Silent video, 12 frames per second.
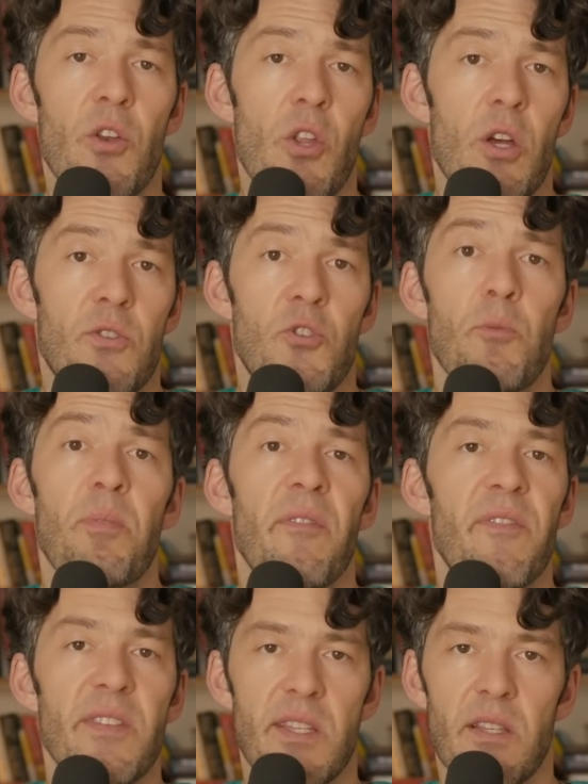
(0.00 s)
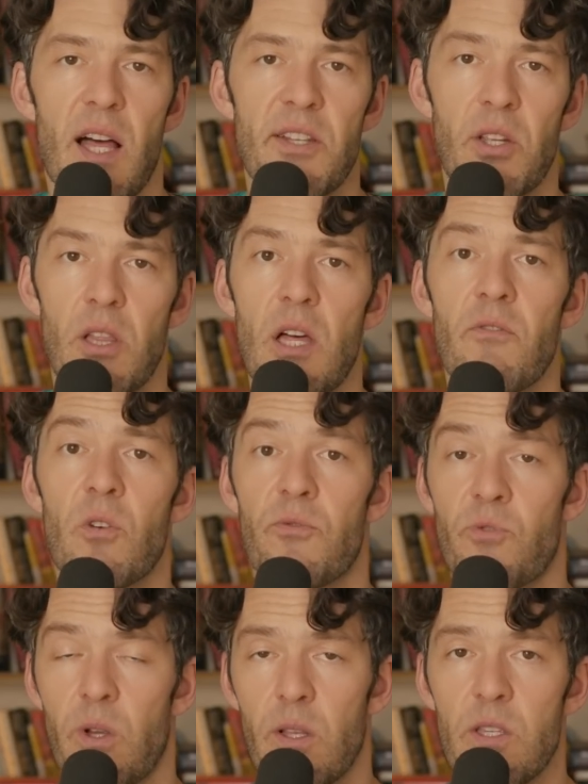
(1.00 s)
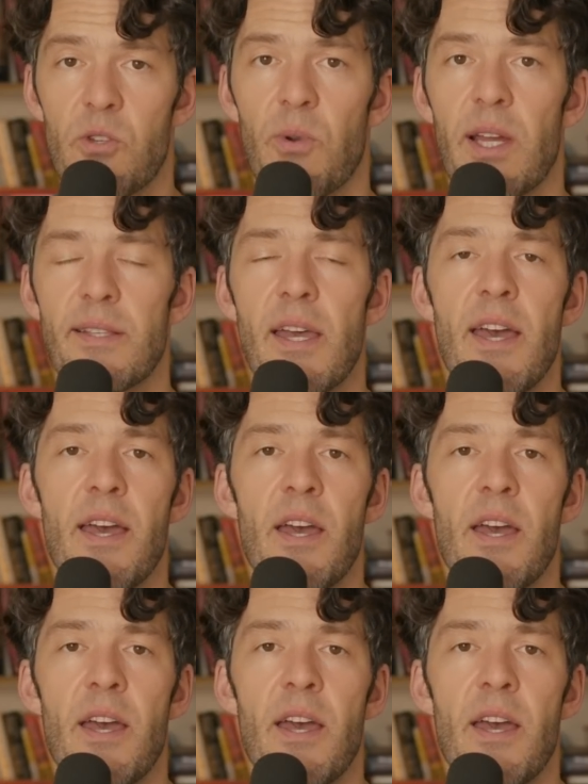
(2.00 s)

an, a supraphysiologic level of triglycerides